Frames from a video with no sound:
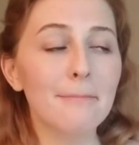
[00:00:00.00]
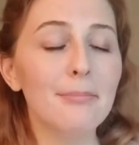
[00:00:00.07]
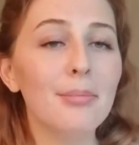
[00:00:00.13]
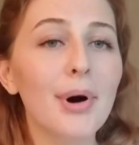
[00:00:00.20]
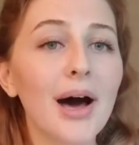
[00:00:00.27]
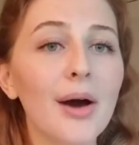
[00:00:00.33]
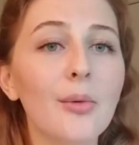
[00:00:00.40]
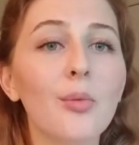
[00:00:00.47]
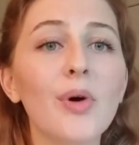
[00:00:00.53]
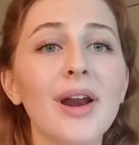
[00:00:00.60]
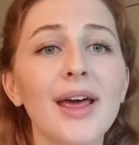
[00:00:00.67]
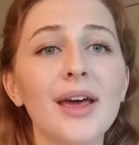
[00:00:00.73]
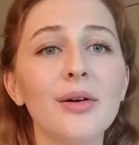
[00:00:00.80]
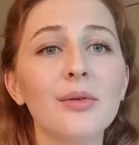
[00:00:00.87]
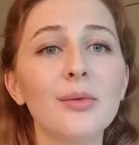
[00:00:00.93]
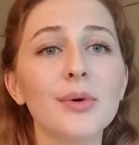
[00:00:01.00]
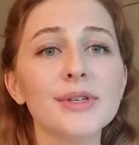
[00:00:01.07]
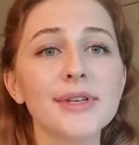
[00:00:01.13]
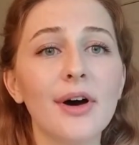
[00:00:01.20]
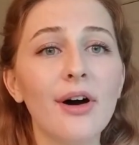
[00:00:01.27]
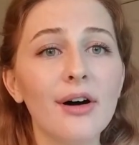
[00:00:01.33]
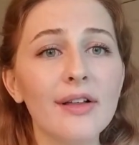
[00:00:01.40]
But when it
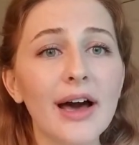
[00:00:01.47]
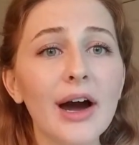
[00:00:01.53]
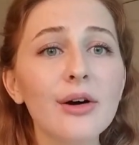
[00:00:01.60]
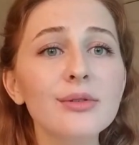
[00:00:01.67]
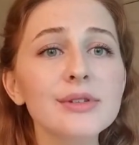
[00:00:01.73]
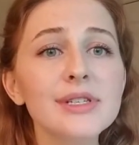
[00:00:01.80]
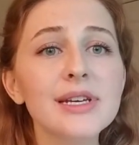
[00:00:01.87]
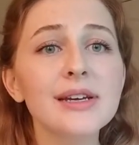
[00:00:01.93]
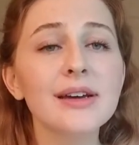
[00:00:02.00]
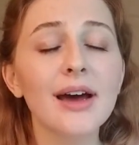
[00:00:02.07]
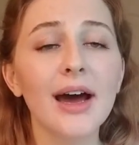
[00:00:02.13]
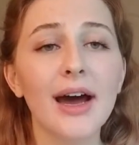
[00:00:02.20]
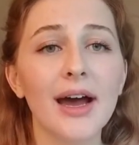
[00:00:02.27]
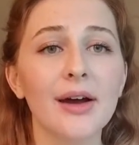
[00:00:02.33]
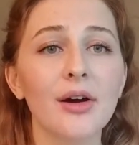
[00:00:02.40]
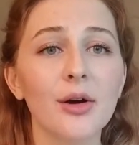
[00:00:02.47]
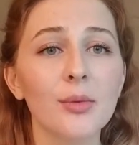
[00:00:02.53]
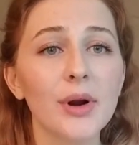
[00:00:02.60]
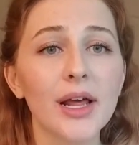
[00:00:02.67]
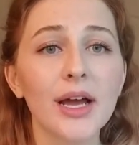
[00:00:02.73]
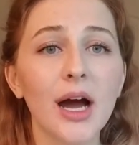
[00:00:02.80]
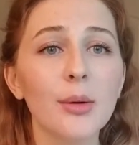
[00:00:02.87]
was all out, or
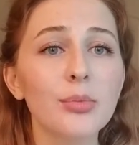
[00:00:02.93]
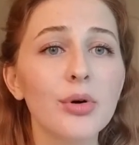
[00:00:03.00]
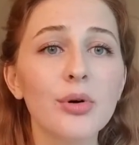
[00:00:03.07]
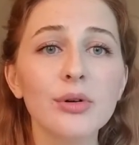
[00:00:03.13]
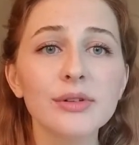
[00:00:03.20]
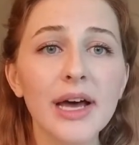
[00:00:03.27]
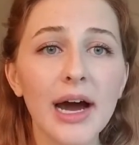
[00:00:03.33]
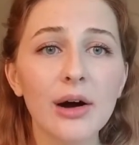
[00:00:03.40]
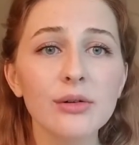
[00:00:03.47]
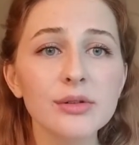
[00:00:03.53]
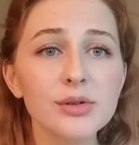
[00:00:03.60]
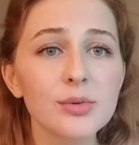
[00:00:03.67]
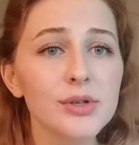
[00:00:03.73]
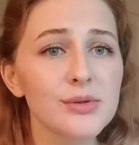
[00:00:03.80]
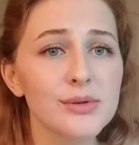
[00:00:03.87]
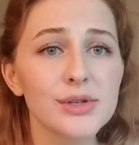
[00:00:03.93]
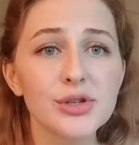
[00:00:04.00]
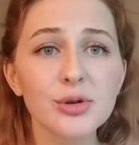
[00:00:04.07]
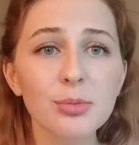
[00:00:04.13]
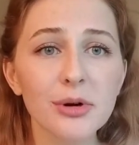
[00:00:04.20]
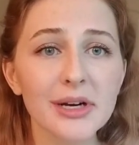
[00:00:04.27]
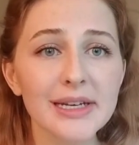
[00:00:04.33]
when it got pulled out, which was
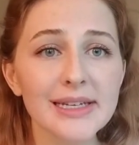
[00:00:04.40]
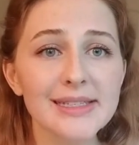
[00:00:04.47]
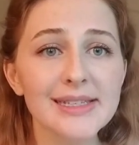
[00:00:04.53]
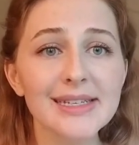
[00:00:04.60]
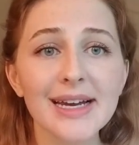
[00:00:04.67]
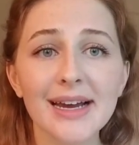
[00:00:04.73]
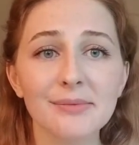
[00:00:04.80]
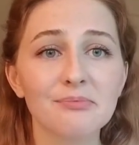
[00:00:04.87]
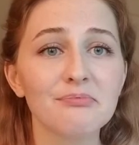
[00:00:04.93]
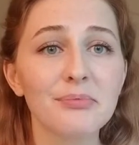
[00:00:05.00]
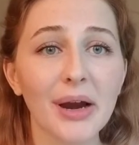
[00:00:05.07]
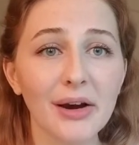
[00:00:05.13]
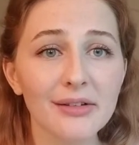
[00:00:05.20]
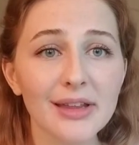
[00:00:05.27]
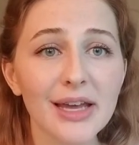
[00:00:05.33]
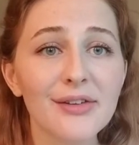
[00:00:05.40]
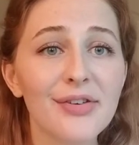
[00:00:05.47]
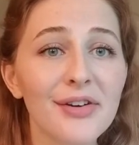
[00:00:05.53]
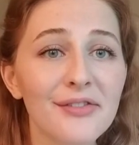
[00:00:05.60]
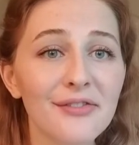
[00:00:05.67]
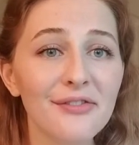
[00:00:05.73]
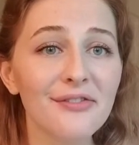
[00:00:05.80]
super easy, I barely even
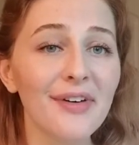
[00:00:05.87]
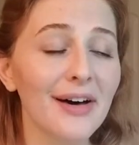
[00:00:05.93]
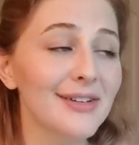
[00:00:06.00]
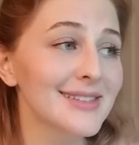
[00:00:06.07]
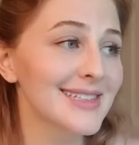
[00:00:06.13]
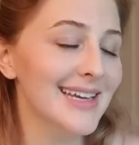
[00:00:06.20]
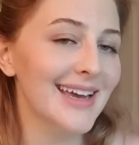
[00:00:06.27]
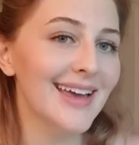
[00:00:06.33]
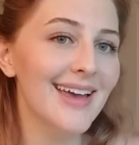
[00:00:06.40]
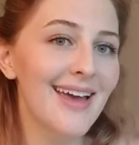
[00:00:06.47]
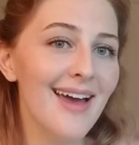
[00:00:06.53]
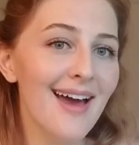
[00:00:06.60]
felt it.